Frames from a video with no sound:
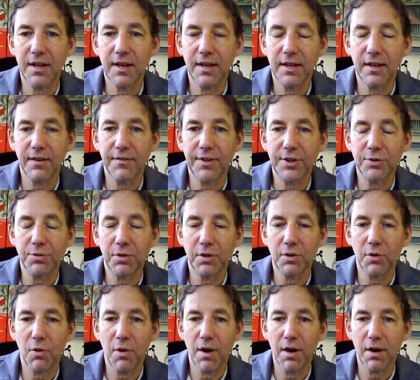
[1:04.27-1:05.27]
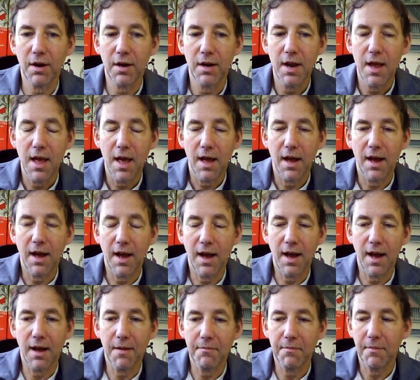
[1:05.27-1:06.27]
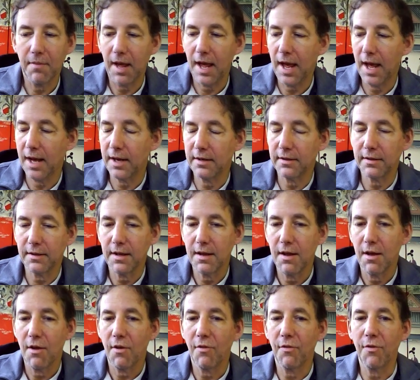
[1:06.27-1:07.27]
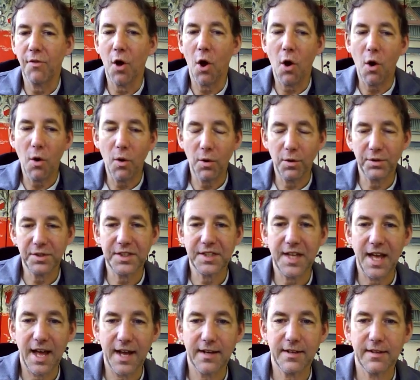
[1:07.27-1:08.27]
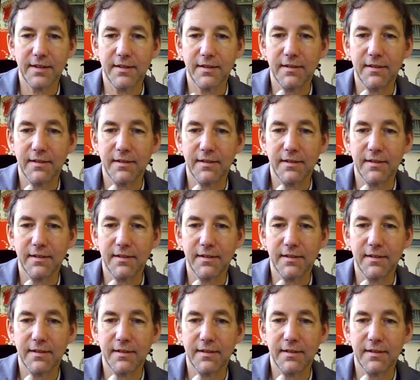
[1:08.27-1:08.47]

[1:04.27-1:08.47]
individual lawyer. And the whole set